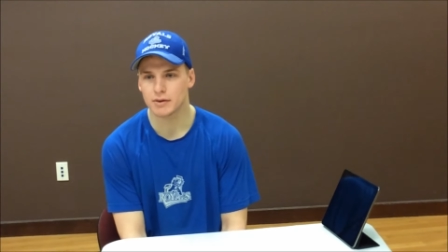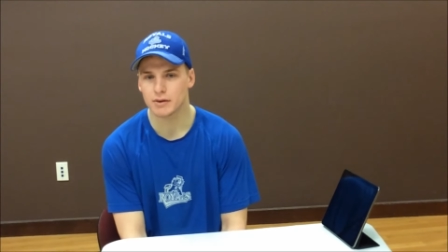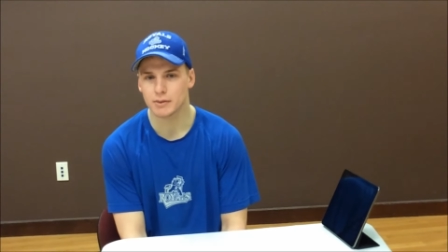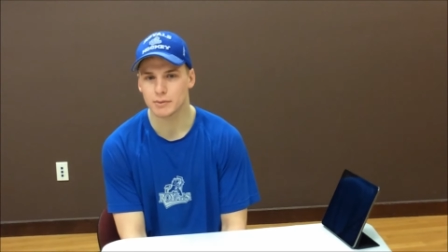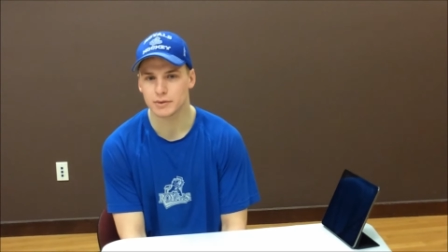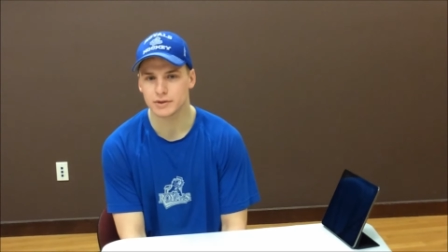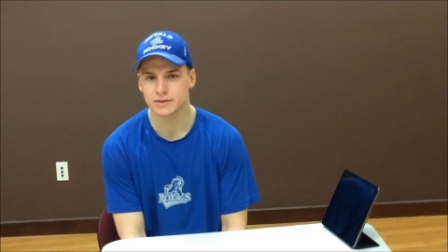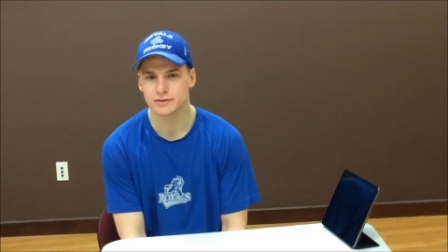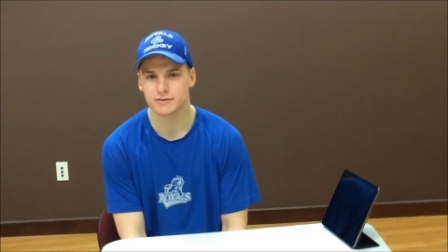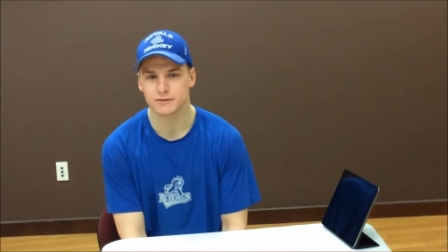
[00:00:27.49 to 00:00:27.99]

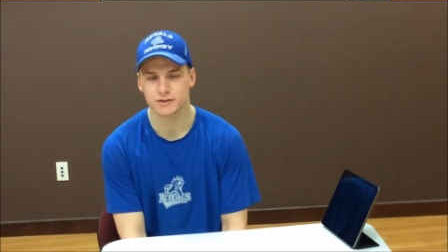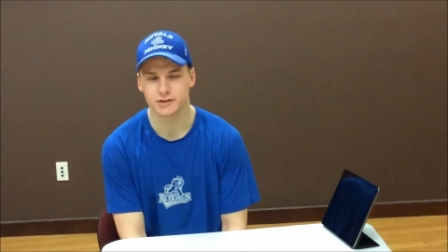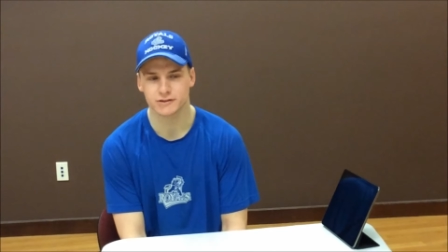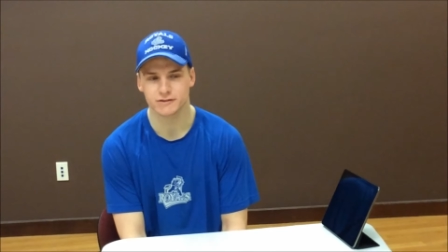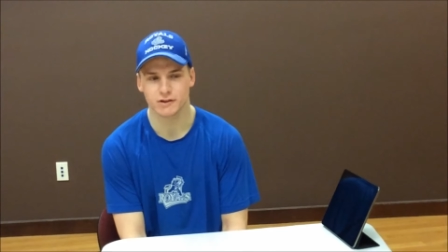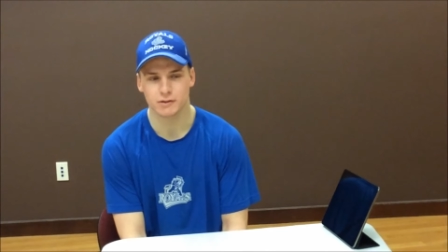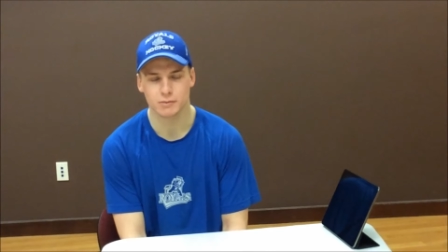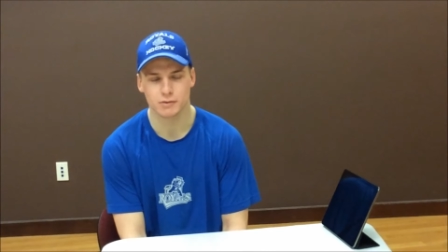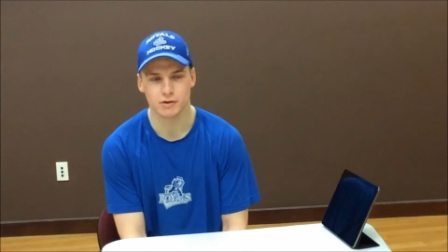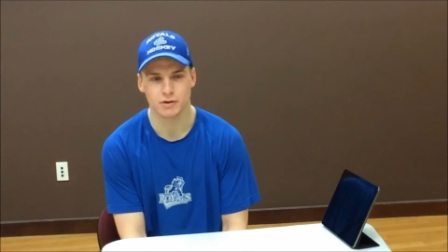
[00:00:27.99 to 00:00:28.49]
was first
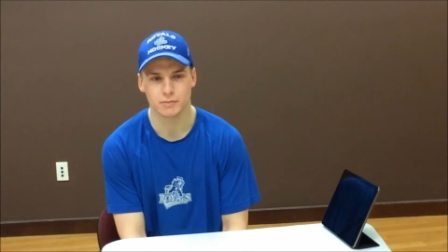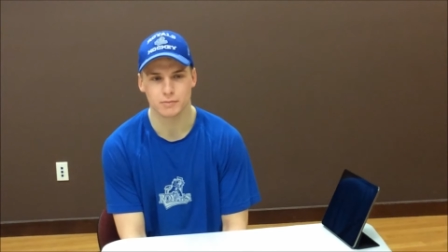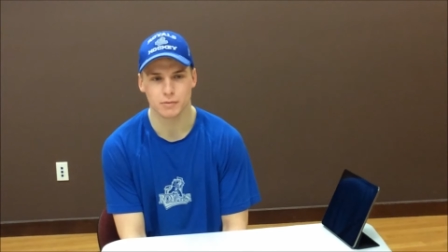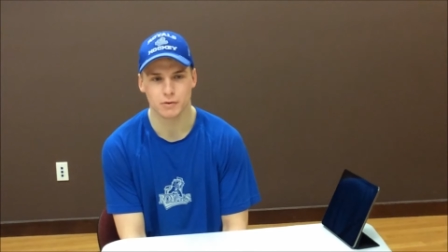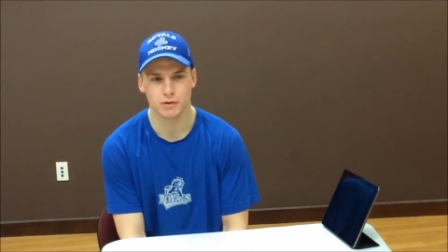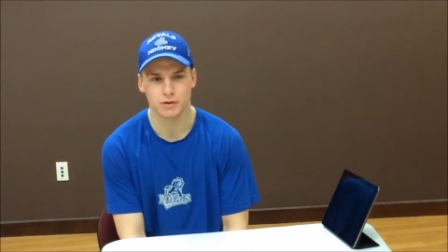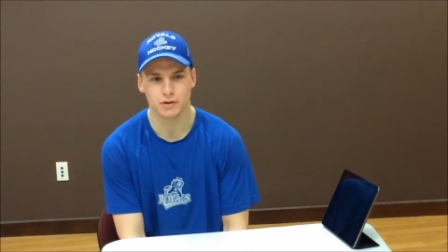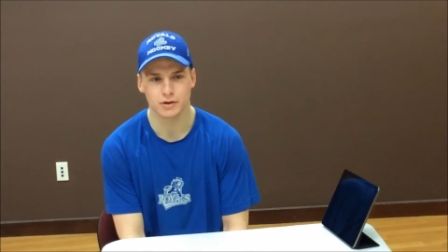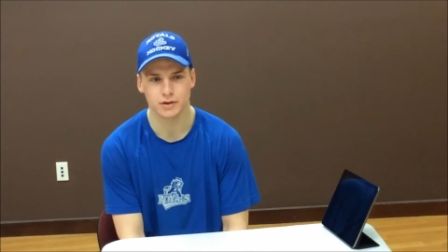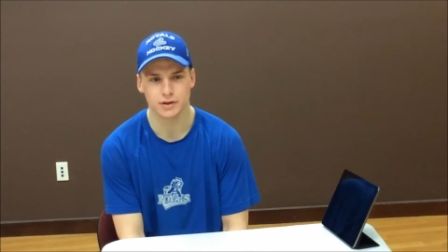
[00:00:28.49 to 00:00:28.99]
of all more
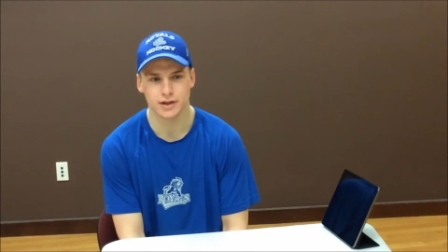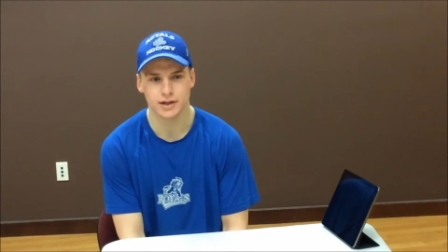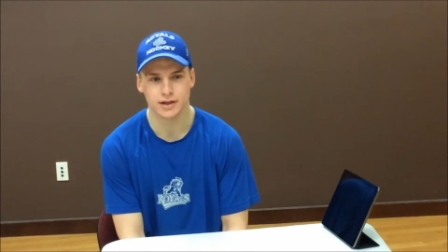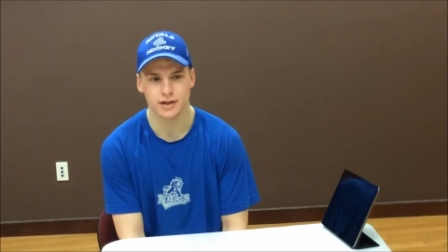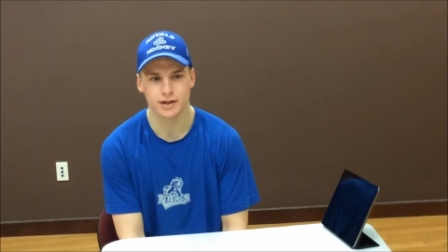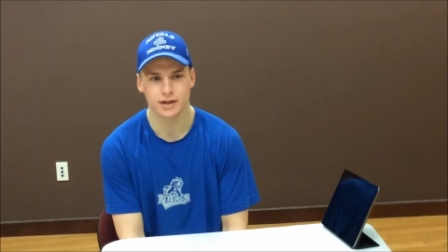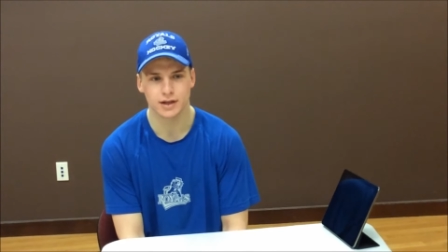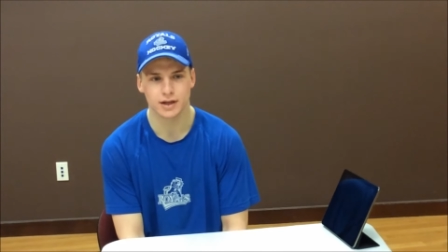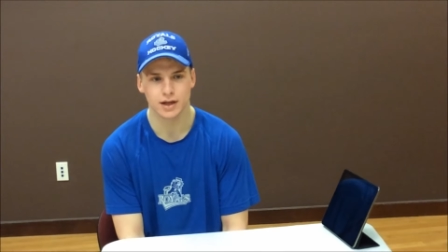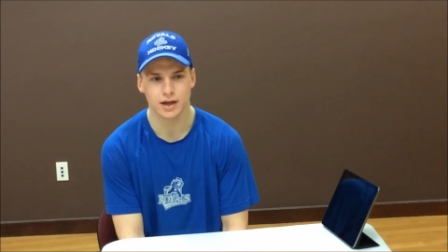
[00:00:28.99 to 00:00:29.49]
important
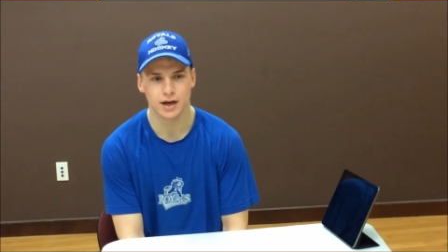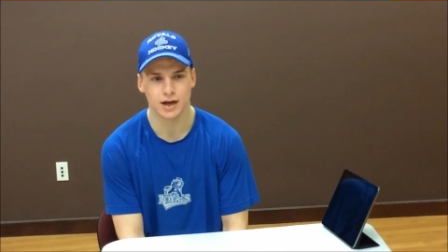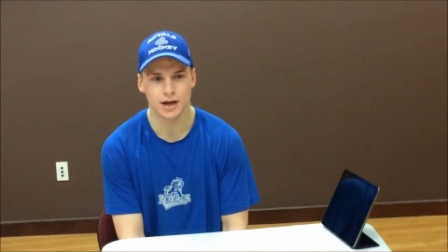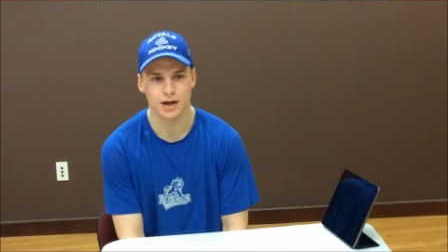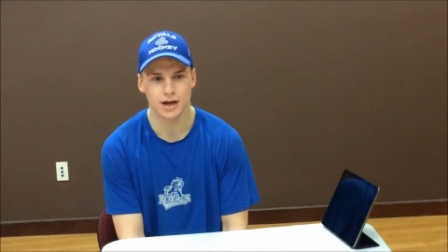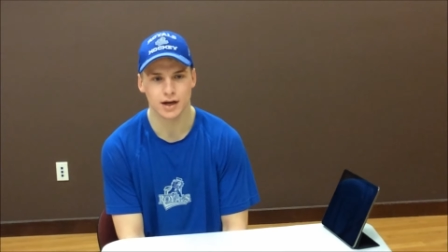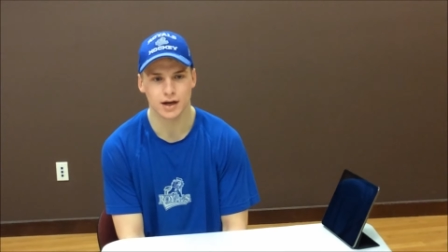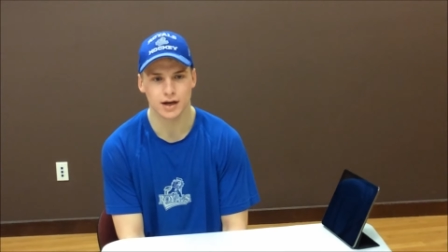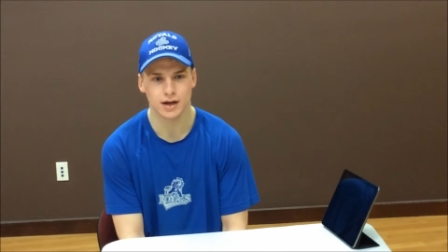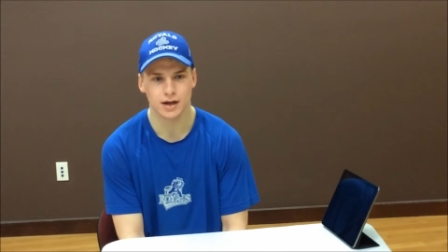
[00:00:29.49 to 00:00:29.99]
than
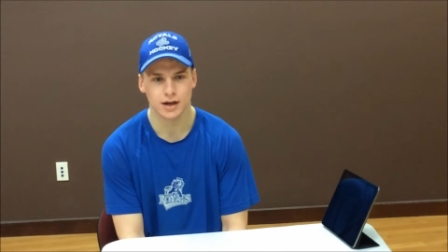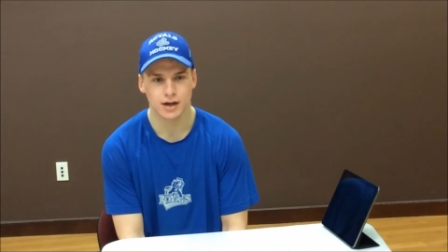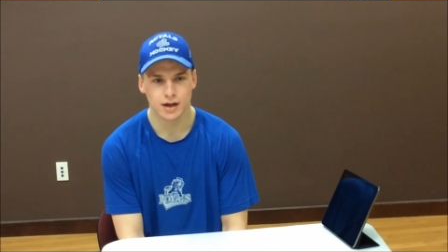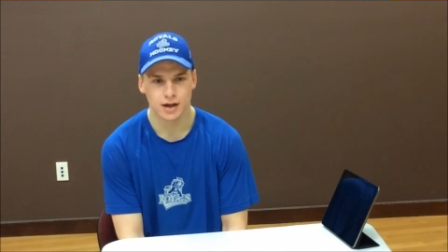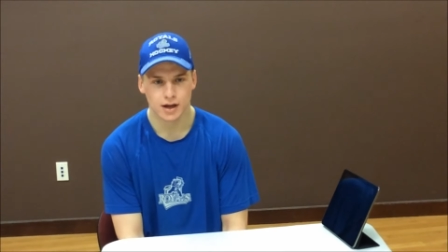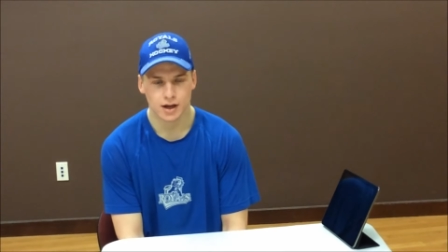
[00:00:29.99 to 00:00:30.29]
uh,